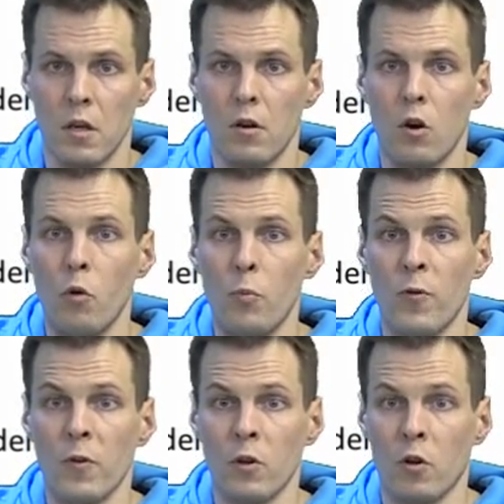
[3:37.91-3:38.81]
No
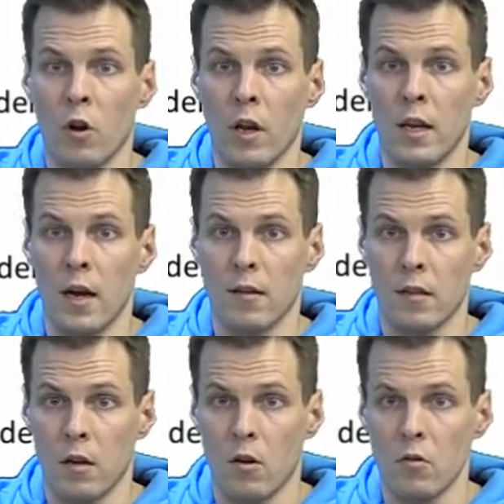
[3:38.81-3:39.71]
perfect collinearity
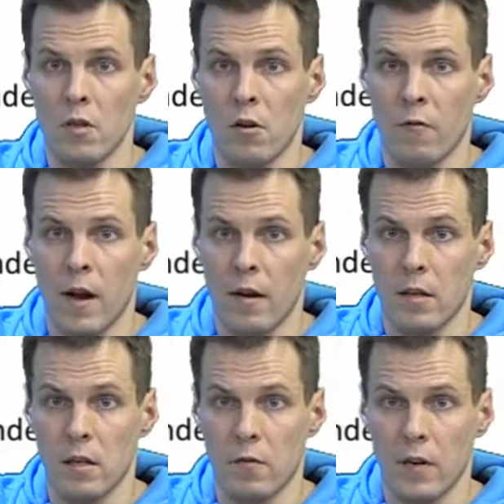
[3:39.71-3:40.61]
and non-zero
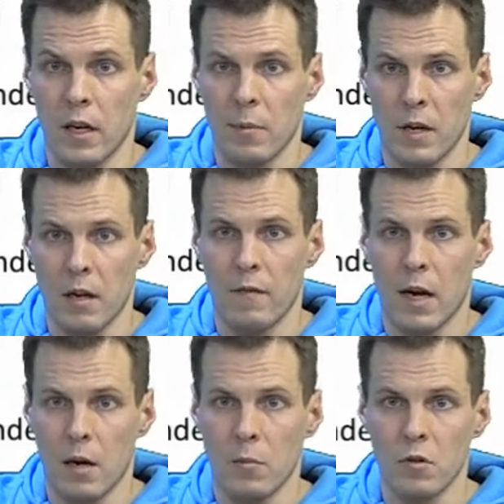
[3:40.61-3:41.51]
variances of independent
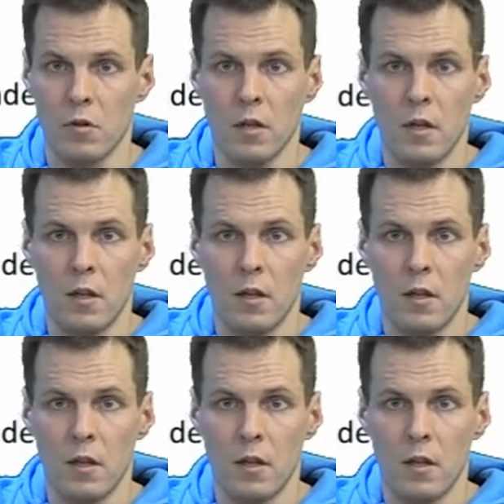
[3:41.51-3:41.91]
variables.